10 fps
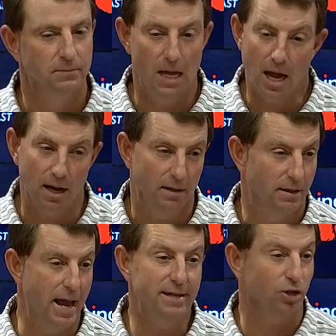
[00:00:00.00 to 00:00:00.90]
Yeah,
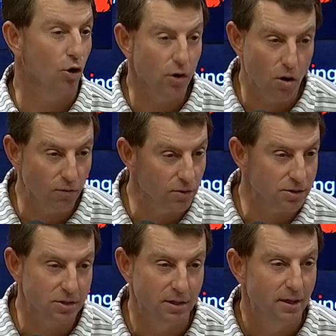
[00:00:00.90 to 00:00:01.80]
8
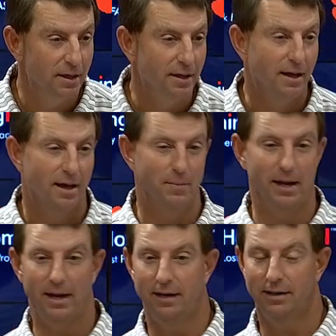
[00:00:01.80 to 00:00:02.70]
turnovers. I
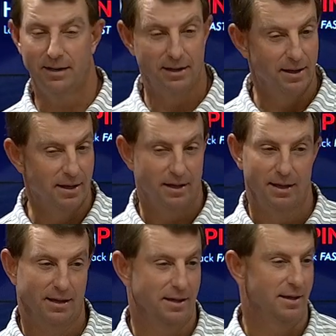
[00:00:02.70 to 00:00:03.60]
mean,
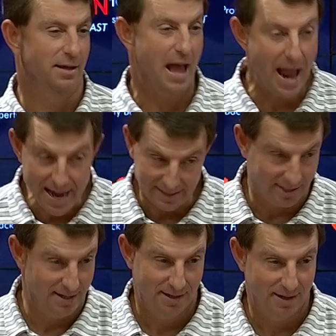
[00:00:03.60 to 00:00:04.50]

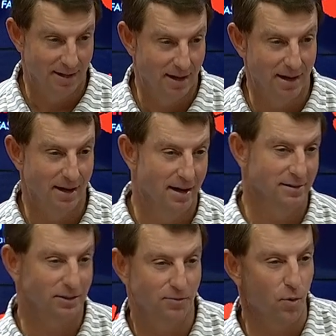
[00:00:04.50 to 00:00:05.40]
8. It's
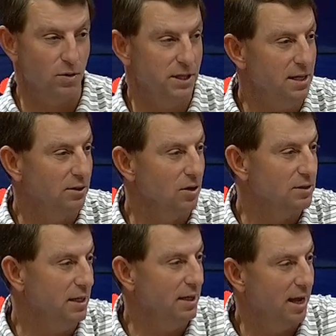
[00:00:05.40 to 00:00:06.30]
a
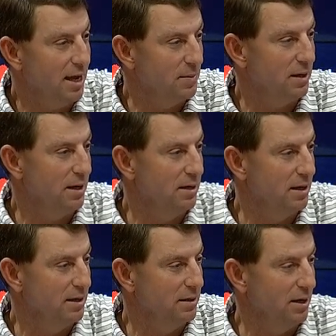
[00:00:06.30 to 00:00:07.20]
14-13 game,
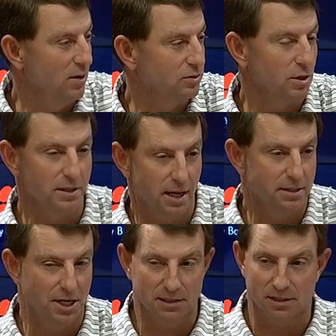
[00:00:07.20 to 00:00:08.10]
and you know, so I got
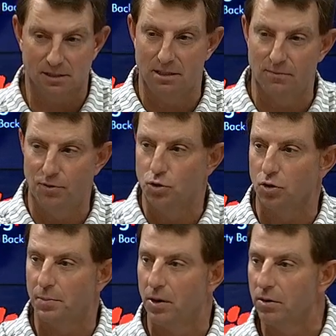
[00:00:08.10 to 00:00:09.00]
a chance to see some
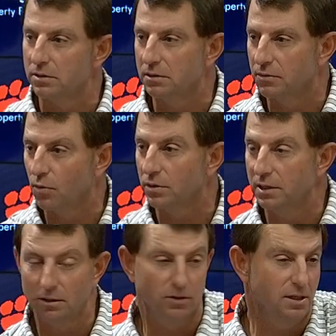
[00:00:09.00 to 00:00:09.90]
future opponents. It's a
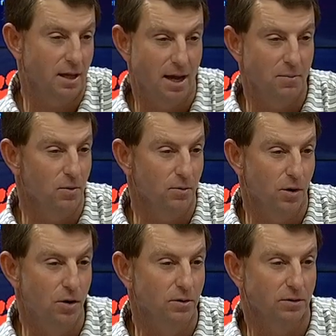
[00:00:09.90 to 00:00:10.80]
14-13 game on the
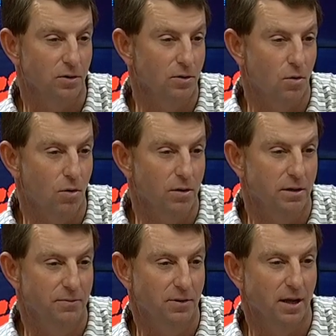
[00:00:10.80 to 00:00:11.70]
road in the third quarter,
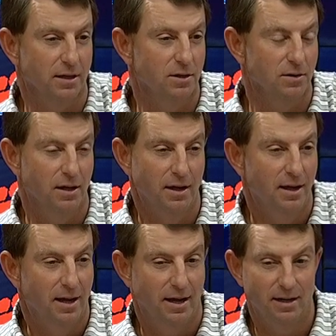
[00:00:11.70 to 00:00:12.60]
and you feel like you're
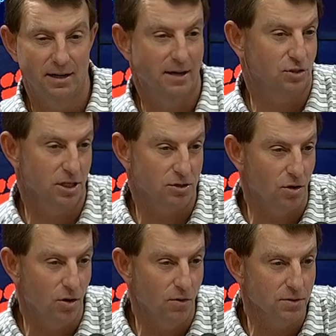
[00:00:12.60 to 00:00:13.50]
and then you have 6
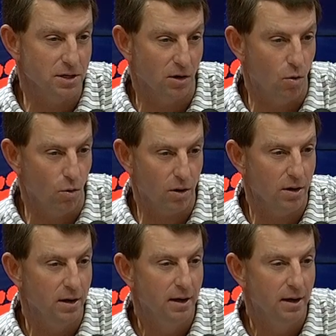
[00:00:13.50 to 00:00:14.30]
turnovers in a quarter.